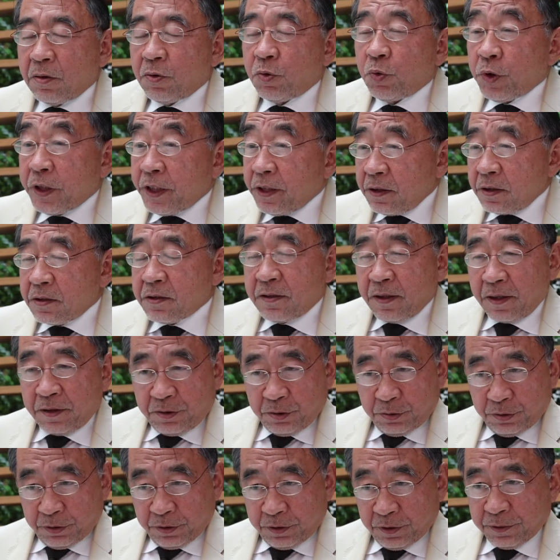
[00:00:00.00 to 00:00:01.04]
We
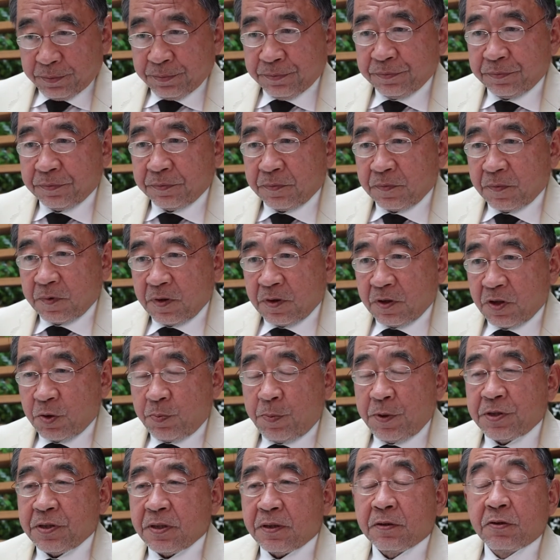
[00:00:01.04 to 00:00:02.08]
settled a
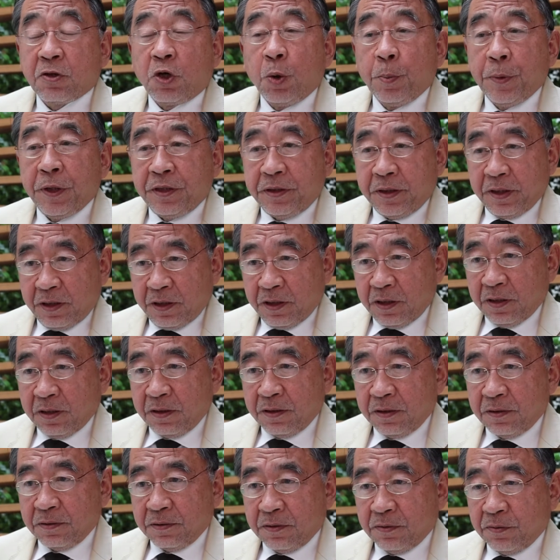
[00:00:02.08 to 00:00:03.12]
special committee
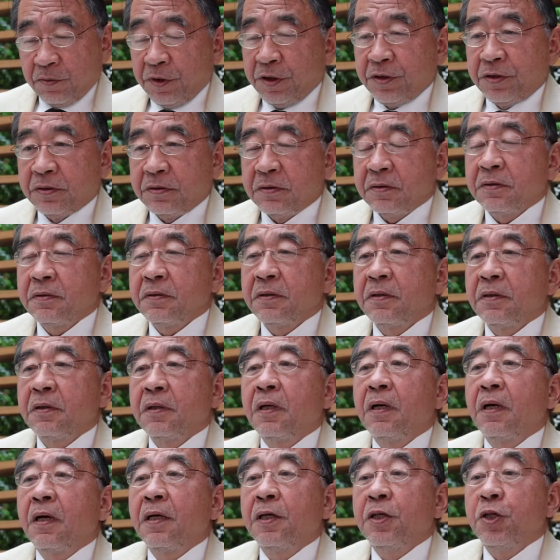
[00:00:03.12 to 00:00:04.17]
with
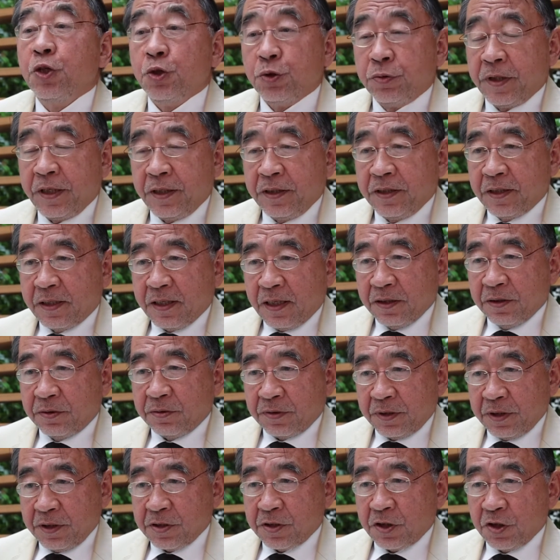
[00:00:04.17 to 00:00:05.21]
UAE
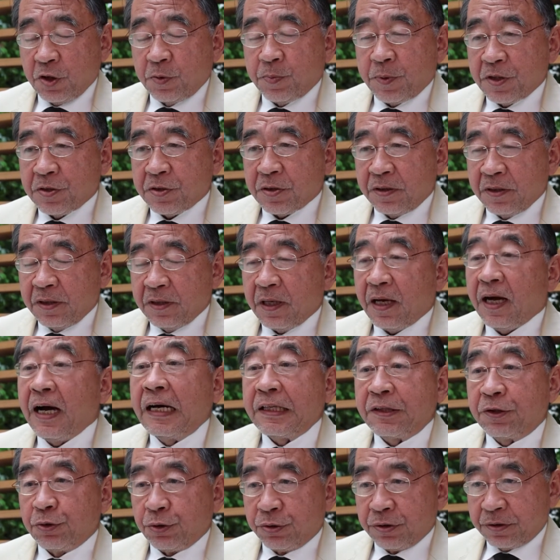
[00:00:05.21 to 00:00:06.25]
countries, especially
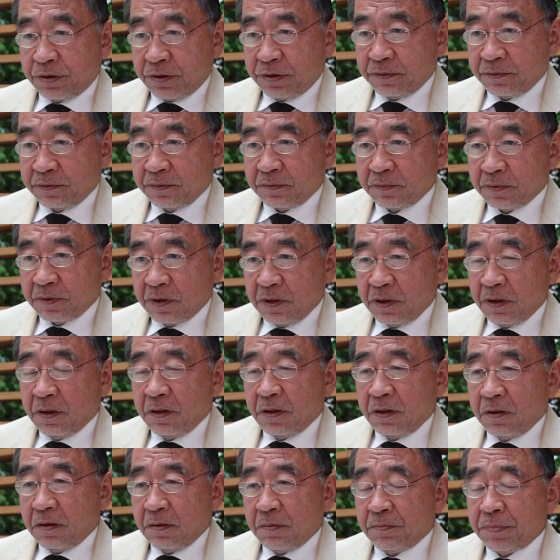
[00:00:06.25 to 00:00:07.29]
ADNOC,
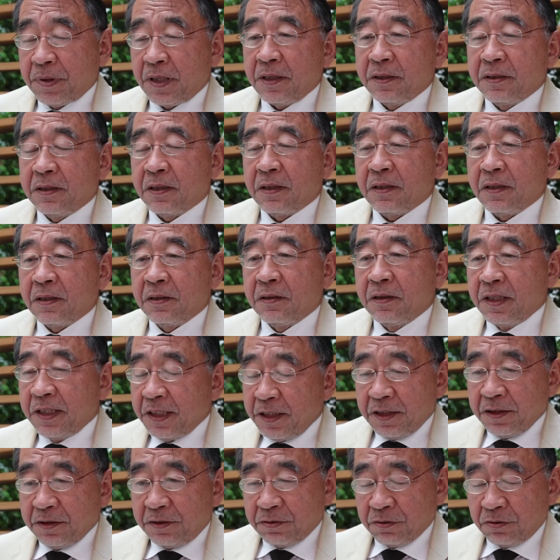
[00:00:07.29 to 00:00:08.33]
by the
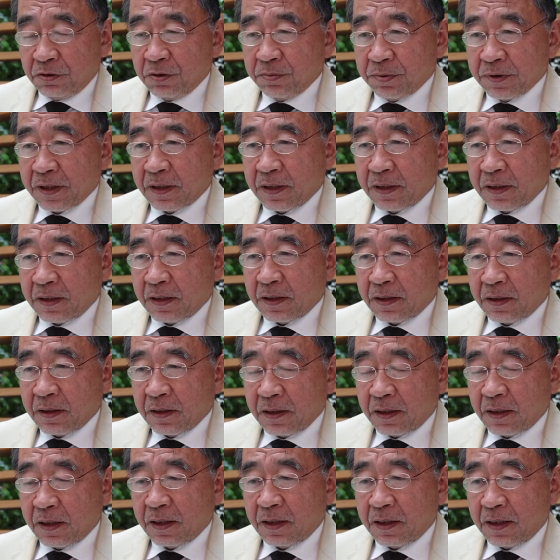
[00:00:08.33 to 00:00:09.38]
lead of the
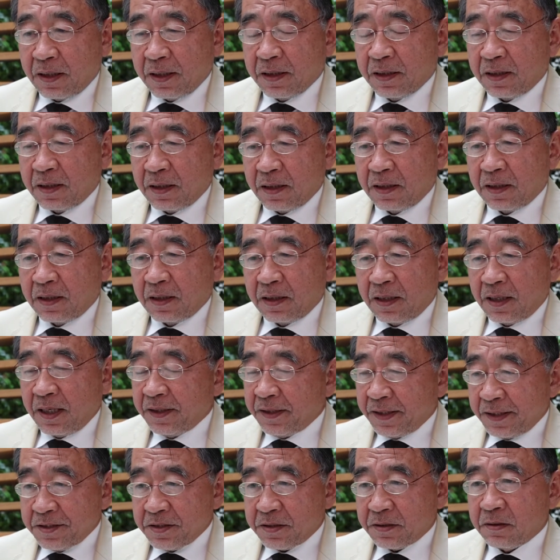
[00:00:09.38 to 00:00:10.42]
Her
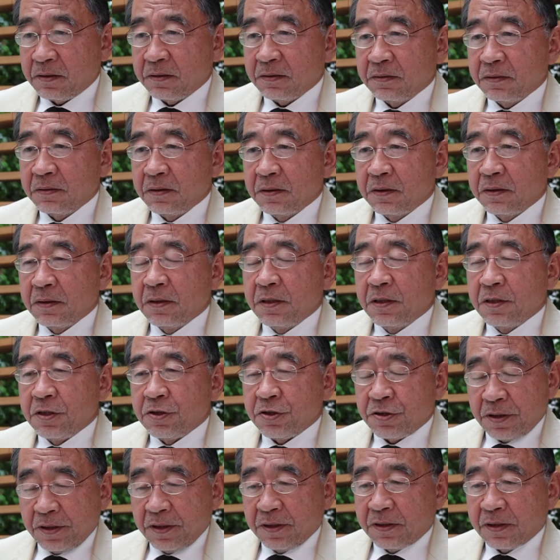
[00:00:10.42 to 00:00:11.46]
Highness,
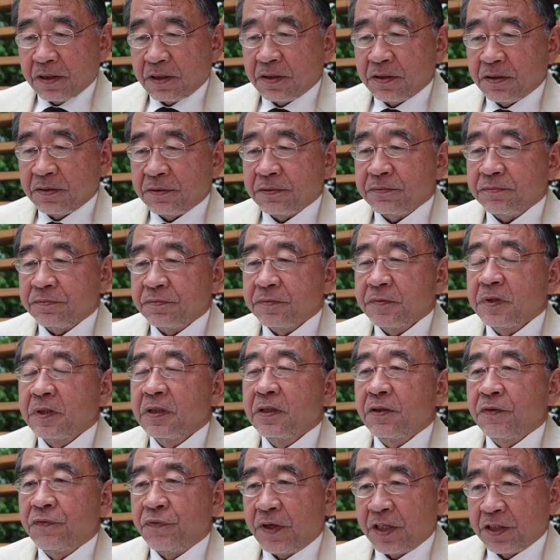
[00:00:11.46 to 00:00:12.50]
Sheikha
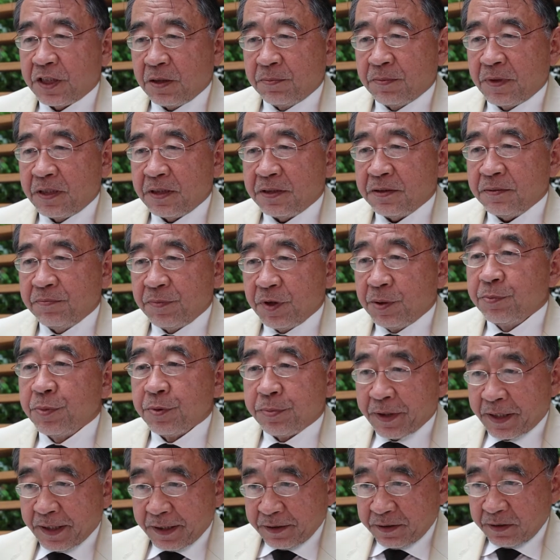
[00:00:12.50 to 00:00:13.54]
Fatima bin
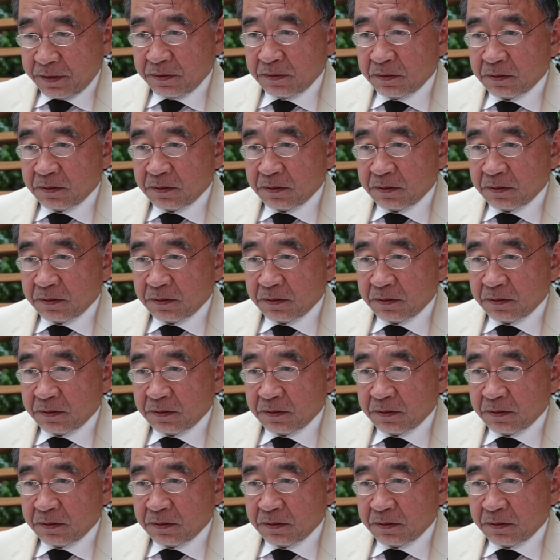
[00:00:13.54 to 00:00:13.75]
Mubarak,